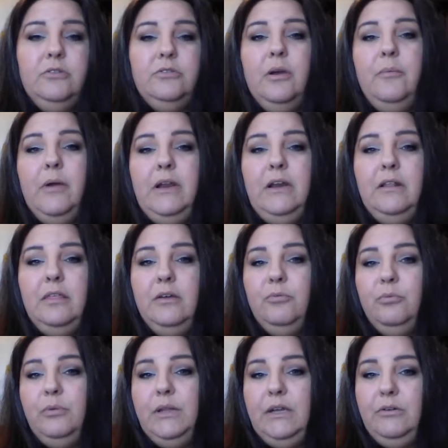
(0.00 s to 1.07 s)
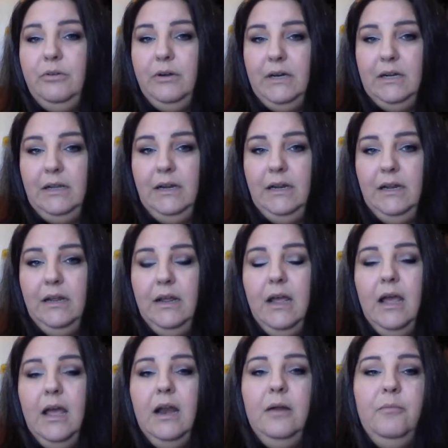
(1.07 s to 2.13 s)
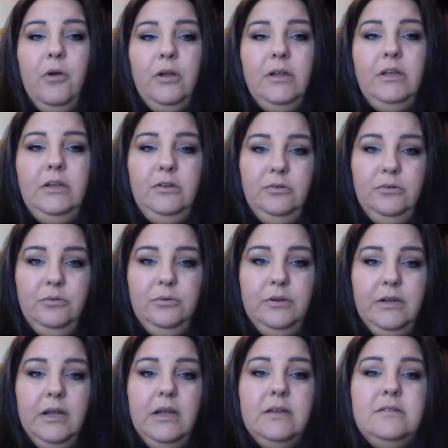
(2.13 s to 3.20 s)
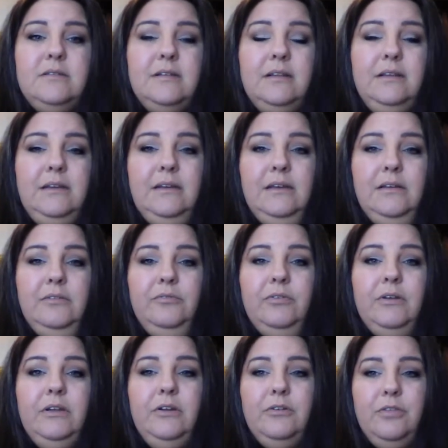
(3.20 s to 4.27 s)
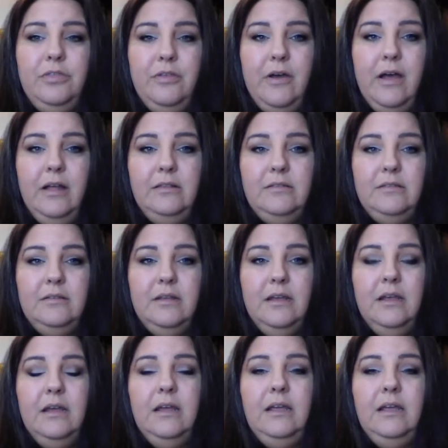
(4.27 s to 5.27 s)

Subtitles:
So I want you to think really critically, and I want you to leave your thoughts